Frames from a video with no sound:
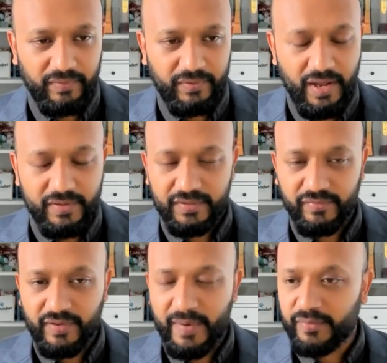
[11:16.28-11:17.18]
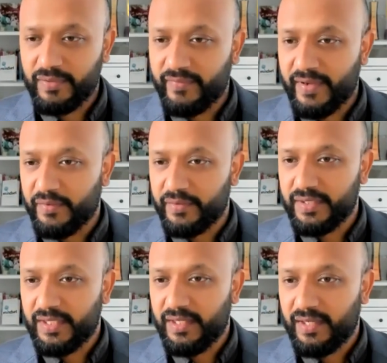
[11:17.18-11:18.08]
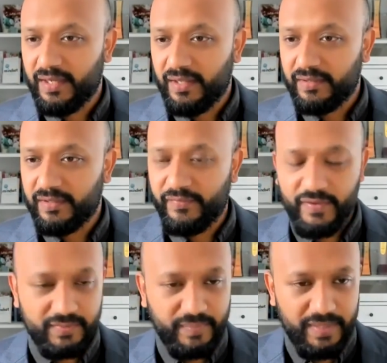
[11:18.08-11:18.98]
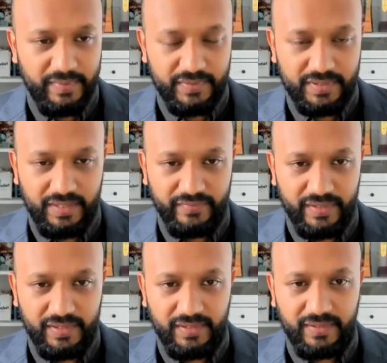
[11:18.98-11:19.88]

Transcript: lasted for about 12-hour ordeal. The first baby was delivered.